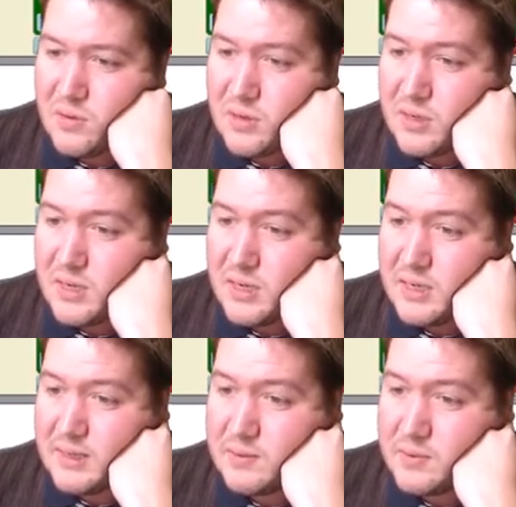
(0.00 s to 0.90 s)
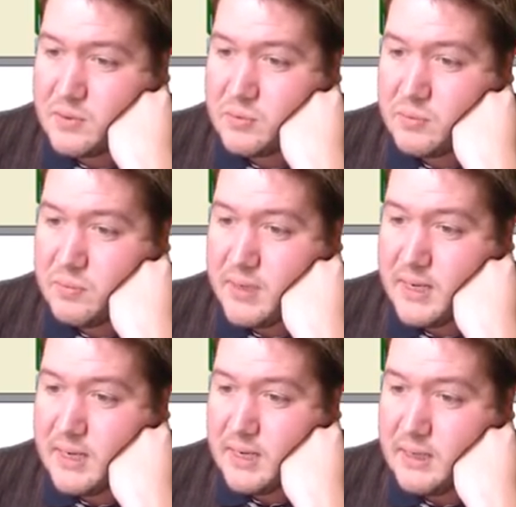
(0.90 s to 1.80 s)
cards, which would
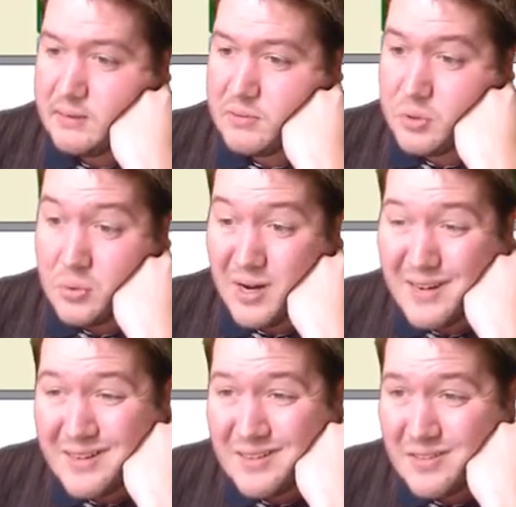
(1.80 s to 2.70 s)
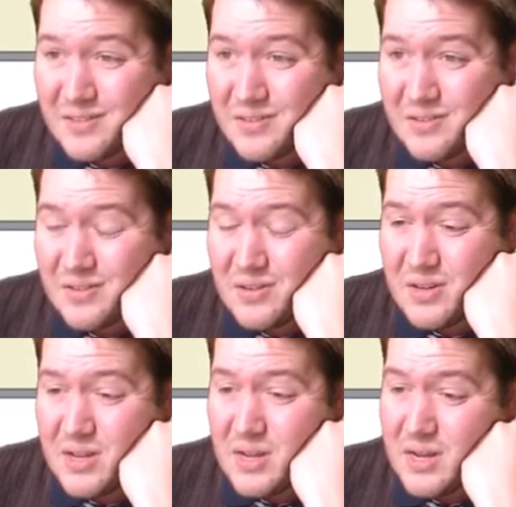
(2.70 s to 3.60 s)
be two hearts.
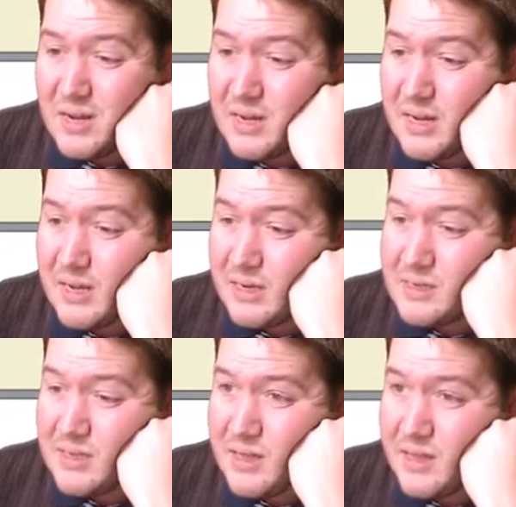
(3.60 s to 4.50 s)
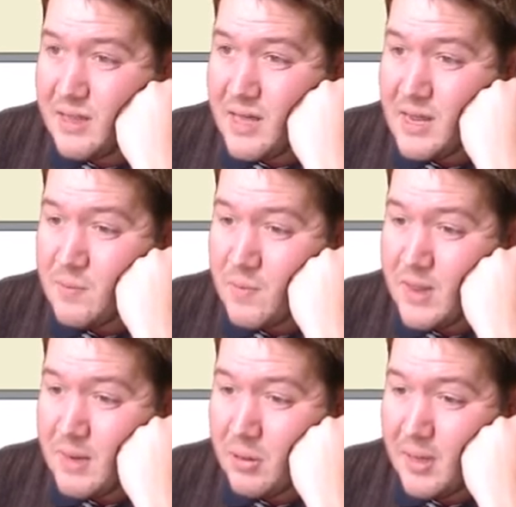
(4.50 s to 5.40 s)
And then when
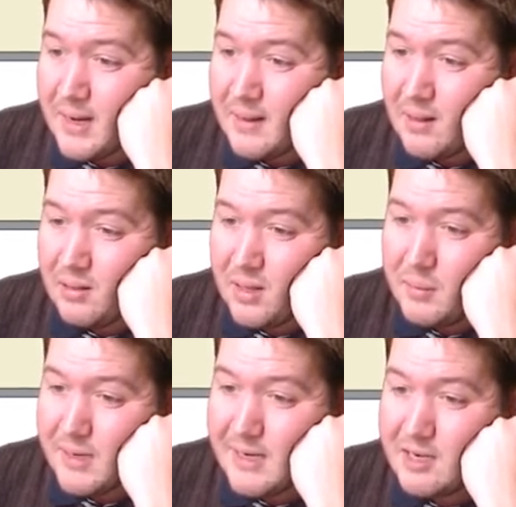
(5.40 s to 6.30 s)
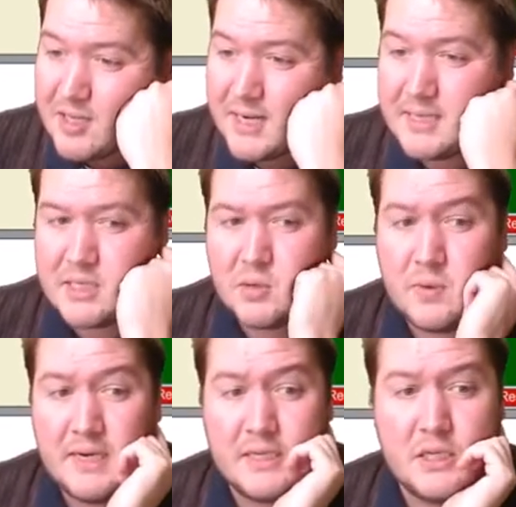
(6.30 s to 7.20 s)
they play a club, I actually get
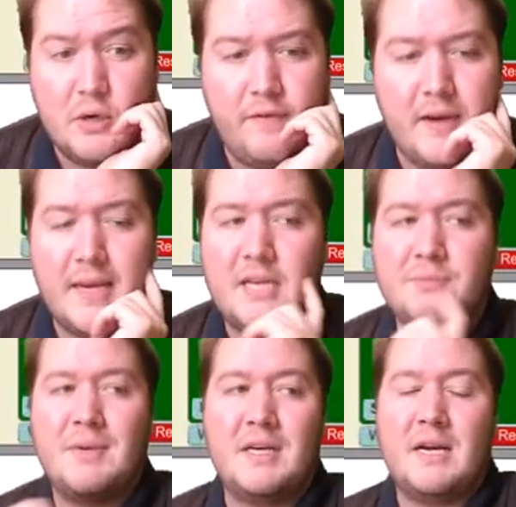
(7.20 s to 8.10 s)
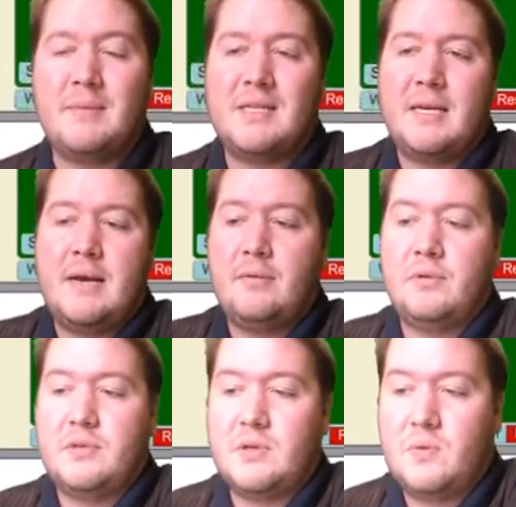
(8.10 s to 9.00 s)
squeezed. So if I cash my diamonds now, I'll
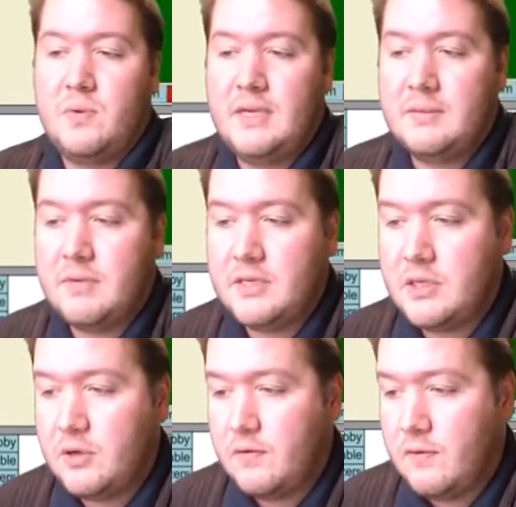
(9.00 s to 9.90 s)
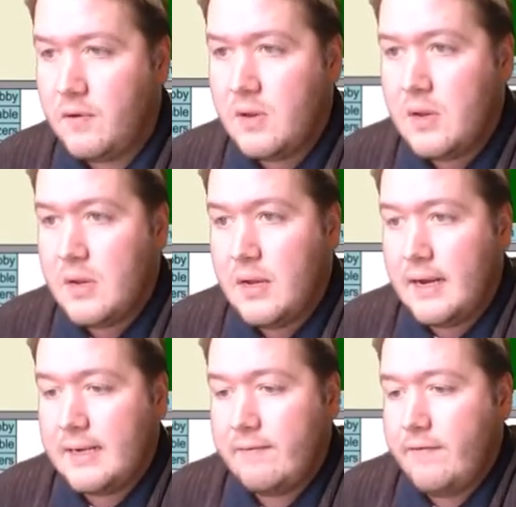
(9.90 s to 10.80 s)
squeeze myself
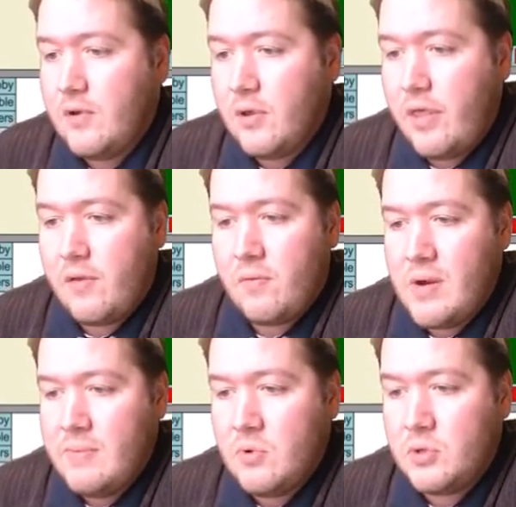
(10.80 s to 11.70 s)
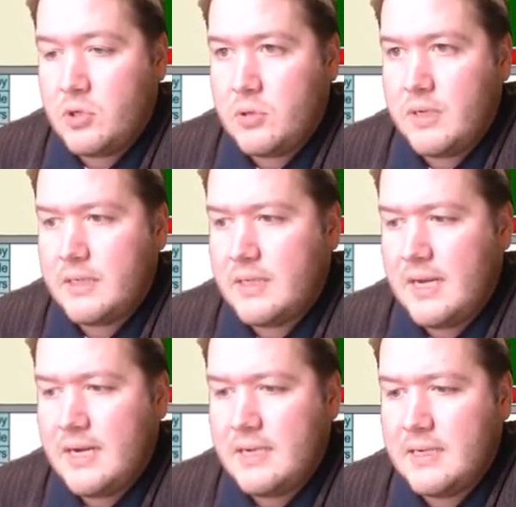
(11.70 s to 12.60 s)
I've got three more tricks. They
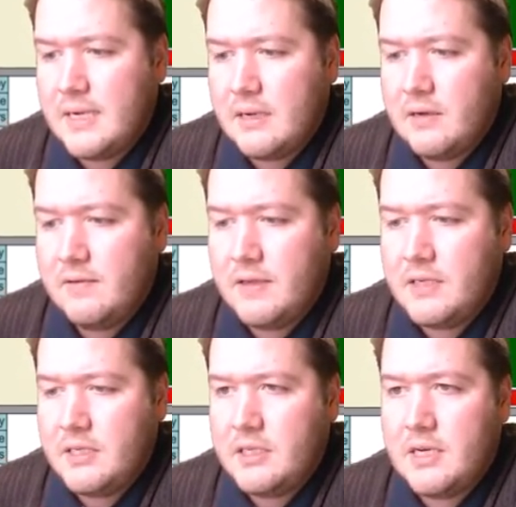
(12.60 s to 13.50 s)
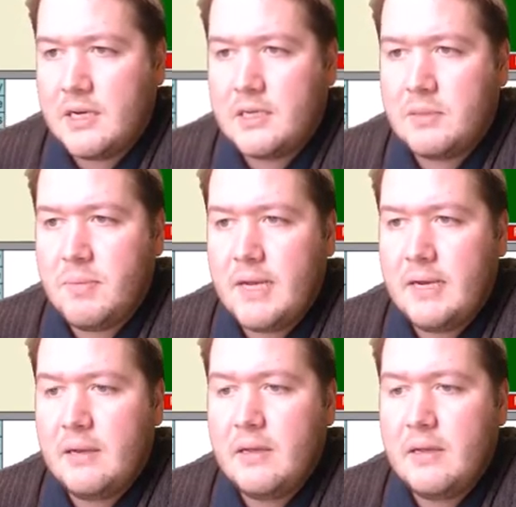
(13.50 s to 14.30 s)
can't take enough. Let's just duck a spade.